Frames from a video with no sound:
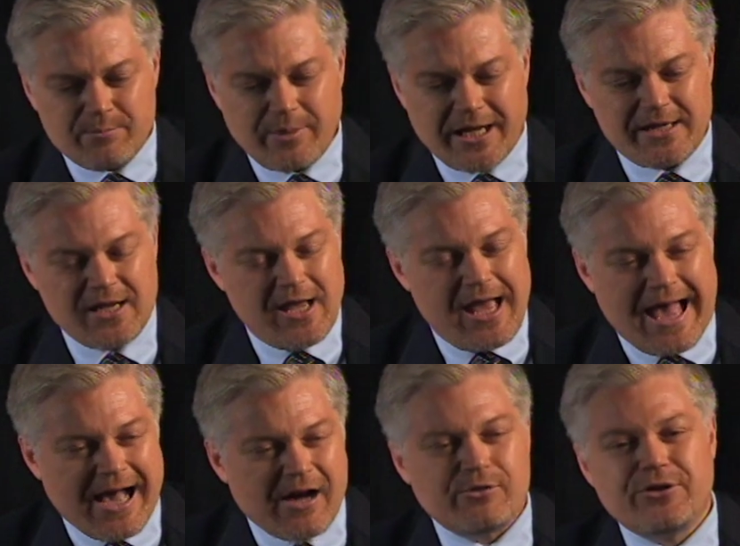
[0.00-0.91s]
But
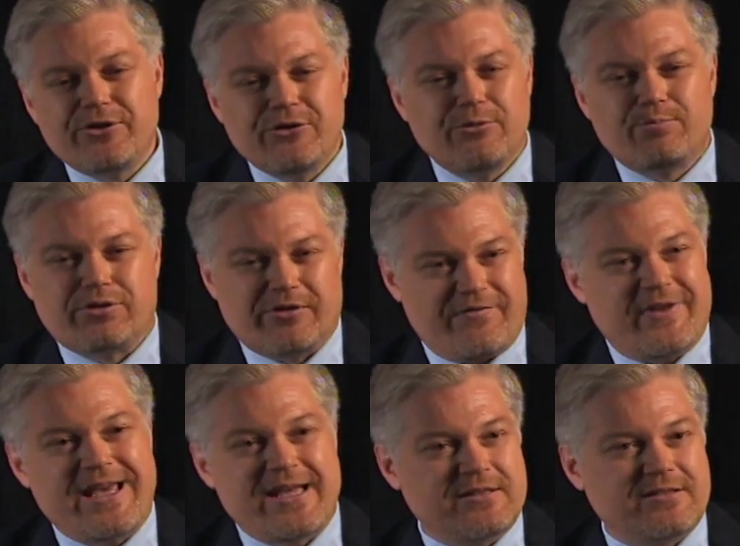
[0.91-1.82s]
how do you
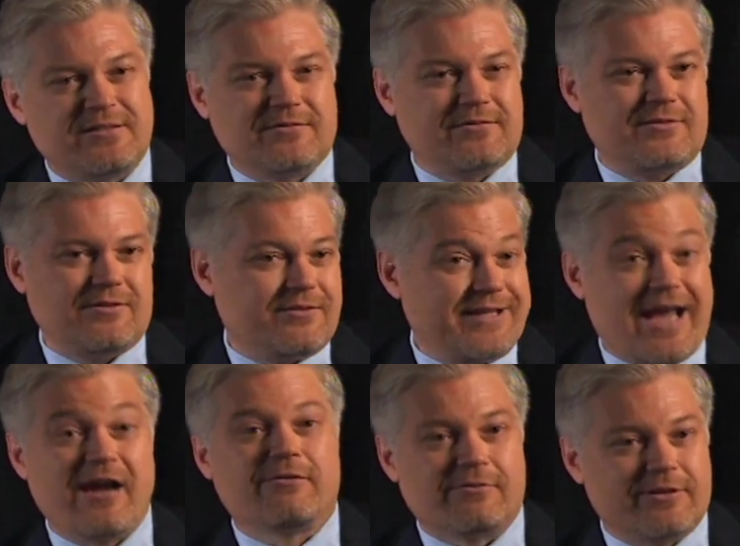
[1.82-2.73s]
prevent
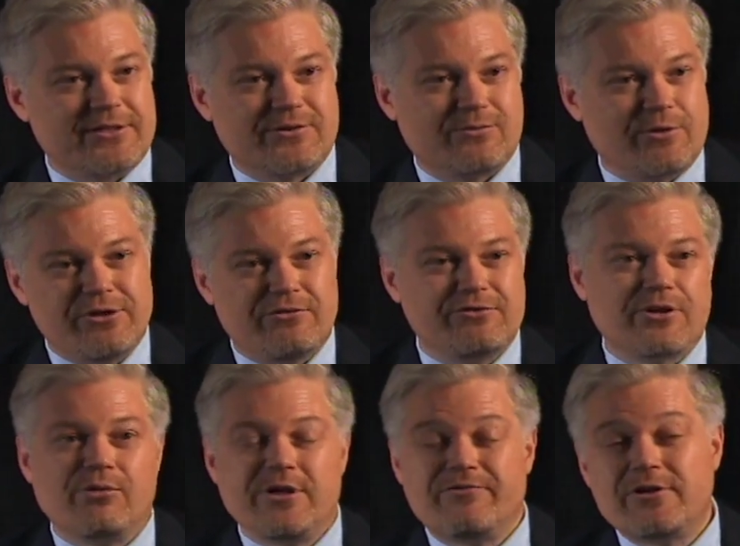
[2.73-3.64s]
terrorists when you
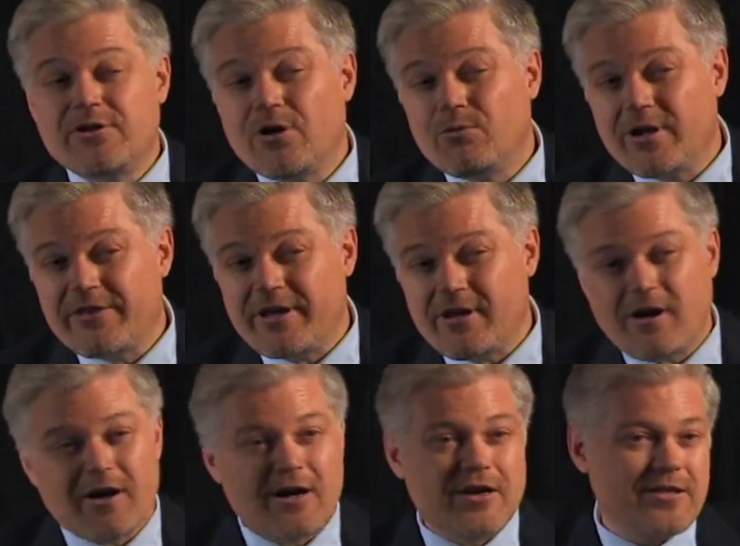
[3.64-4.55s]
don't even know where they
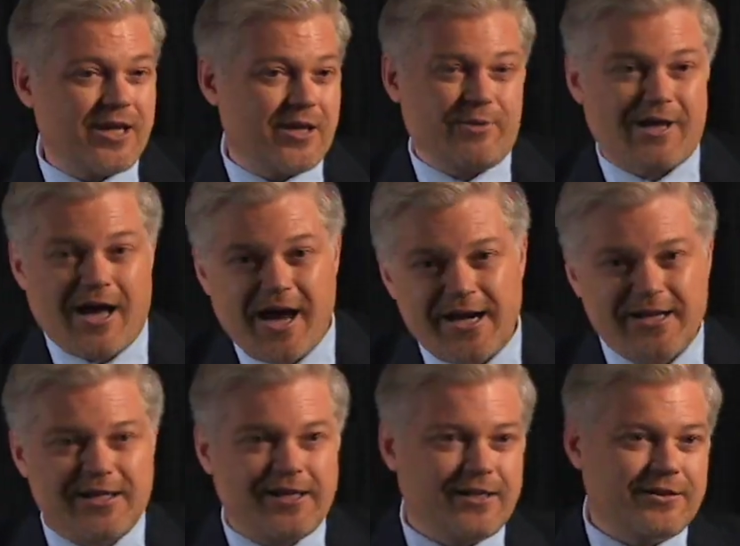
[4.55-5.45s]
are? They could be
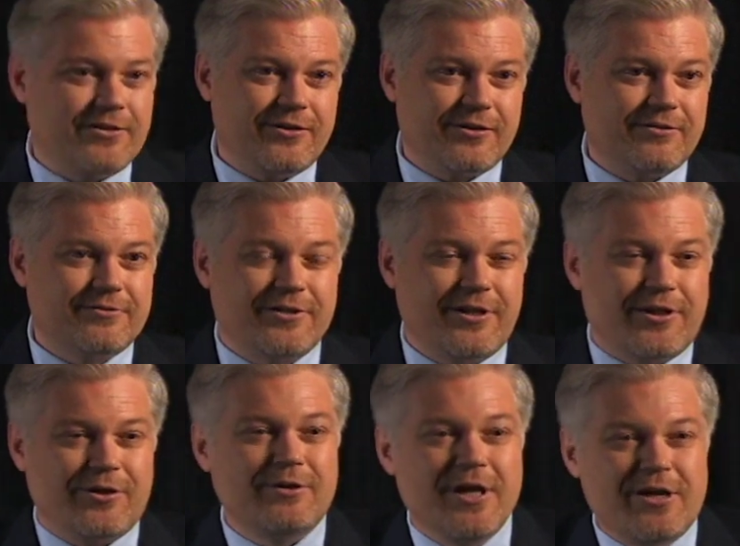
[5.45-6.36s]
hiding. They're,
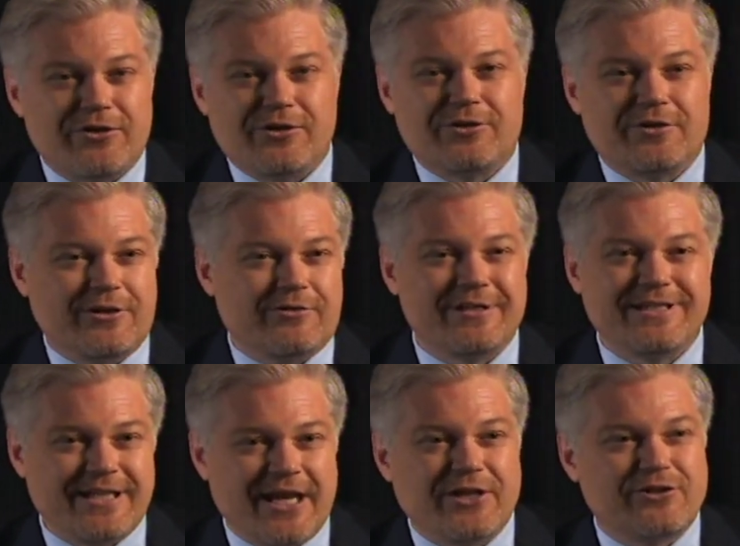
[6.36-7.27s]
they're
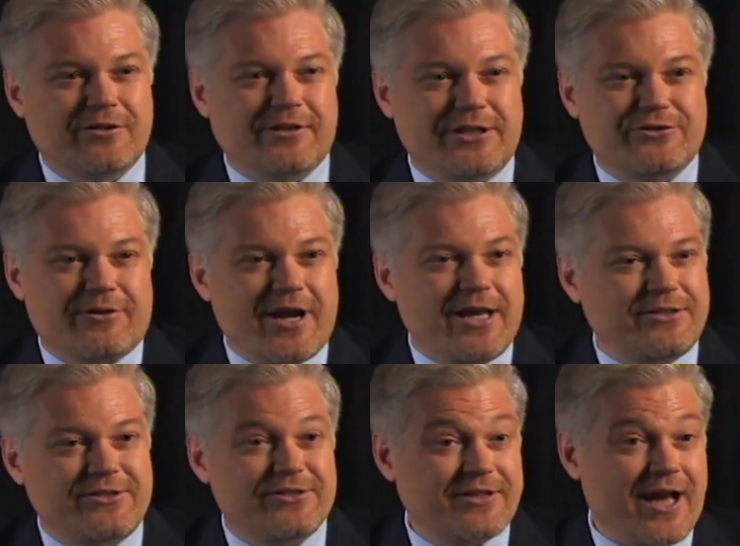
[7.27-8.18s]
intentionally trying
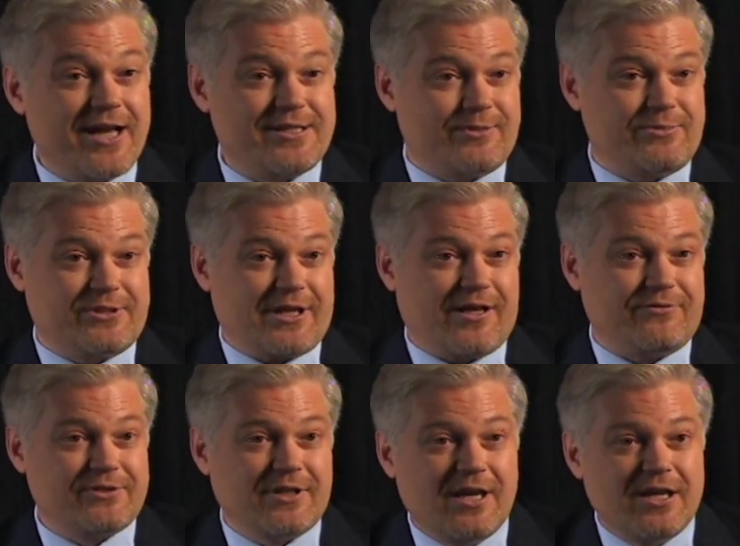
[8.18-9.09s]
to disguise
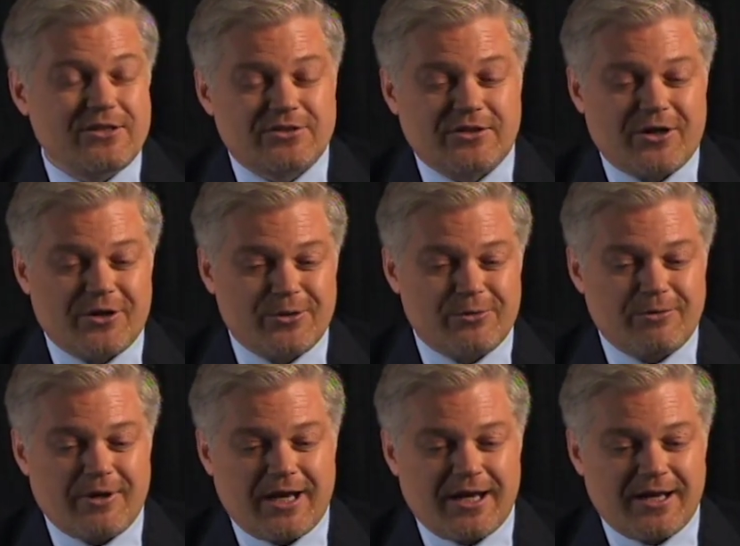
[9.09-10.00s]
themselves.
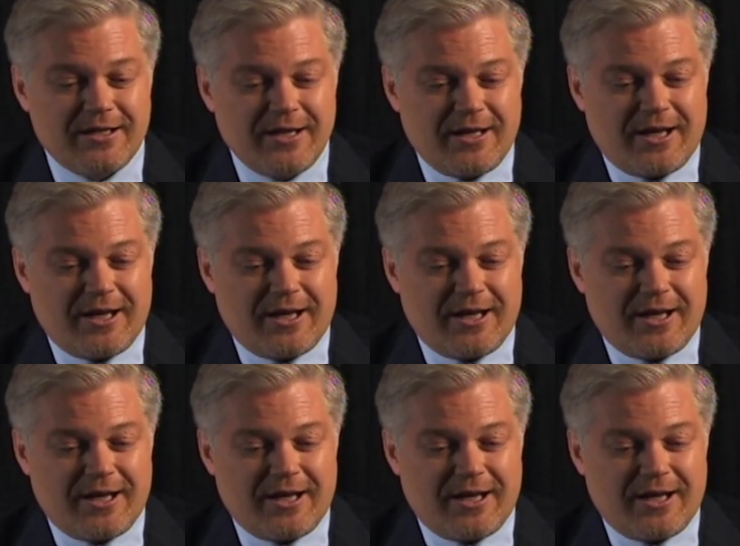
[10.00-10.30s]
So